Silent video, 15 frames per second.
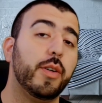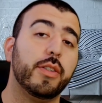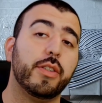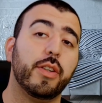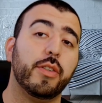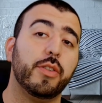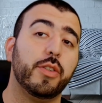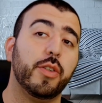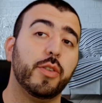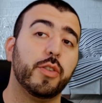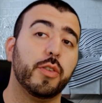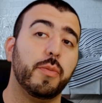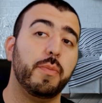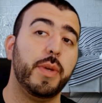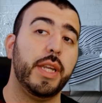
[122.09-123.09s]
us on social
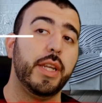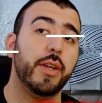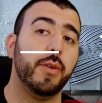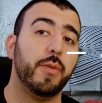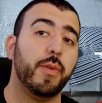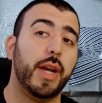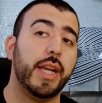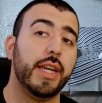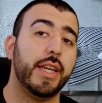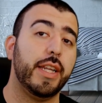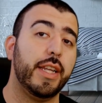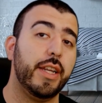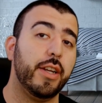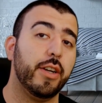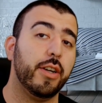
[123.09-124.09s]
media right
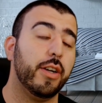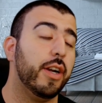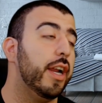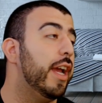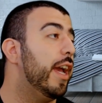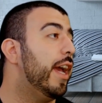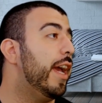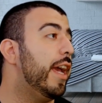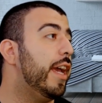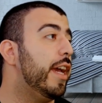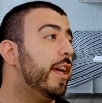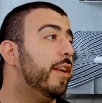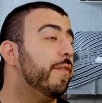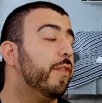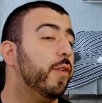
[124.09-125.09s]
here. And
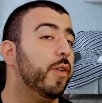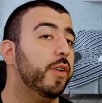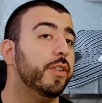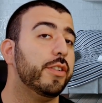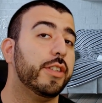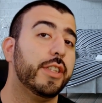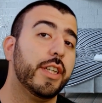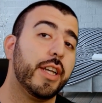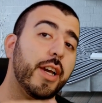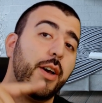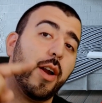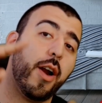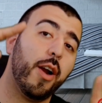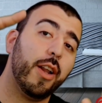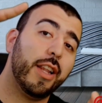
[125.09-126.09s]
of course, check out
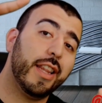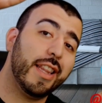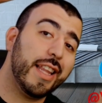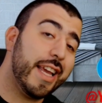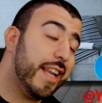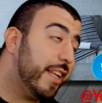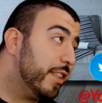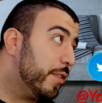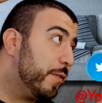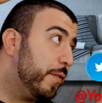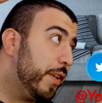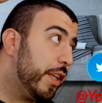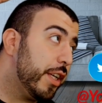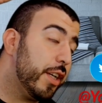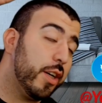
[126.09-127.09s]
our latest
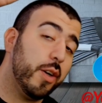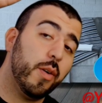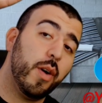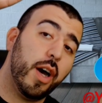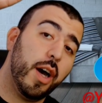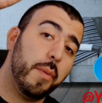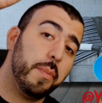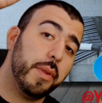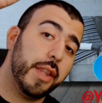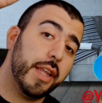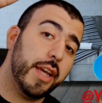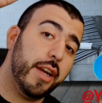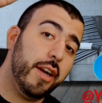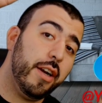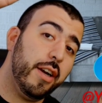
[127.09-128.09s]
video up
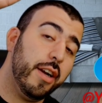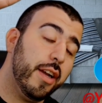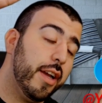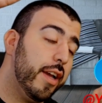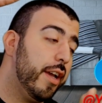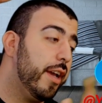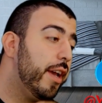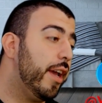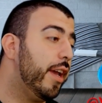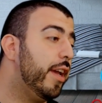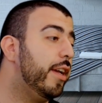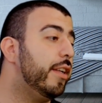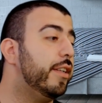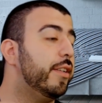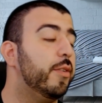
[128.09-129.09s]
there.
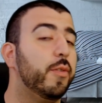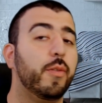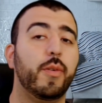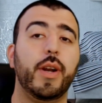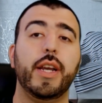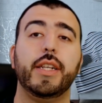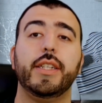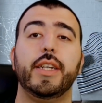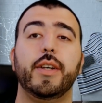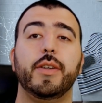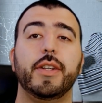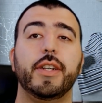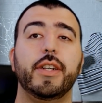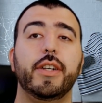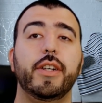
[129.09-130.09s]
And right down
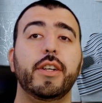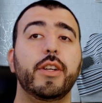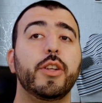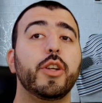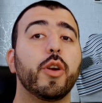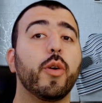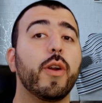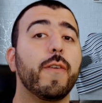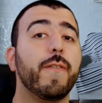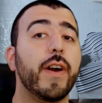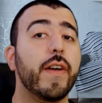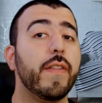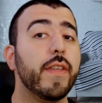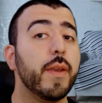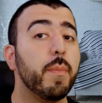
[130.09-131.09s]
here, you're going to find
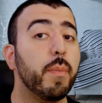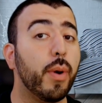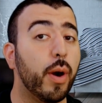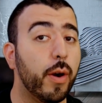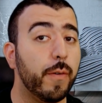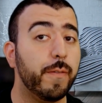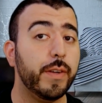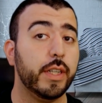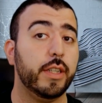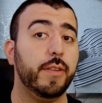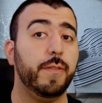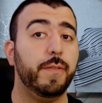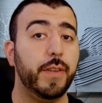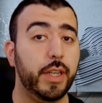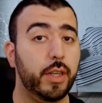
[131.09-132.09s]
the perfect
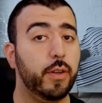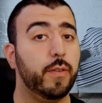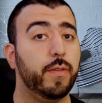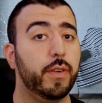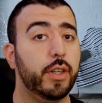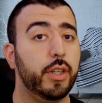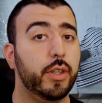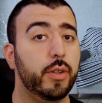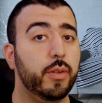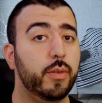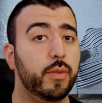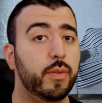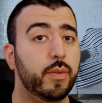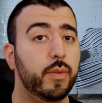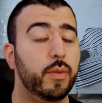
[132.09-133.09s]
video for you.
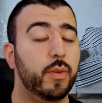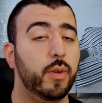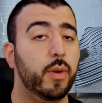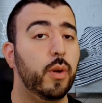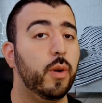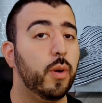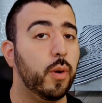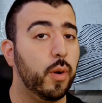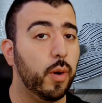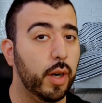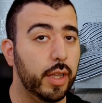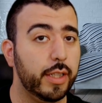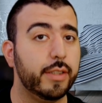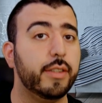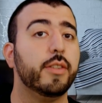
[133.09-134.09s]
Or at
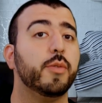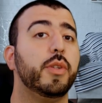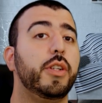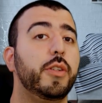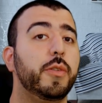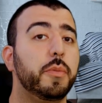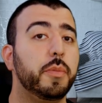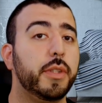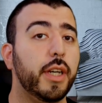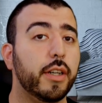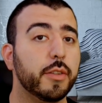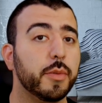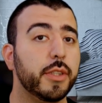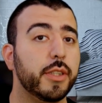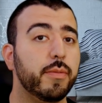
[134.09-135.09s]
least that's what YouTube tells me.
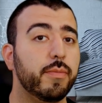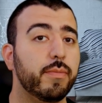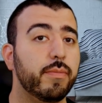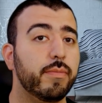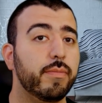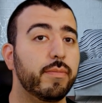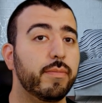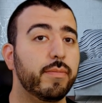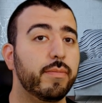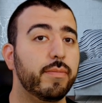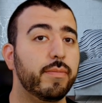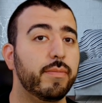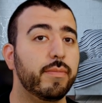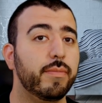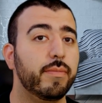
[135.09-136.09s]

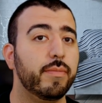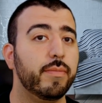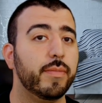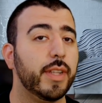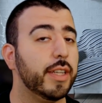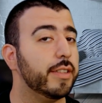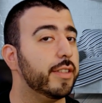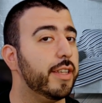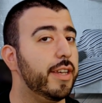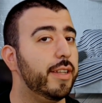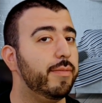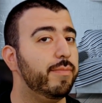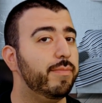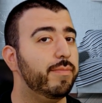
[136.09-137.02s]
Thanks again.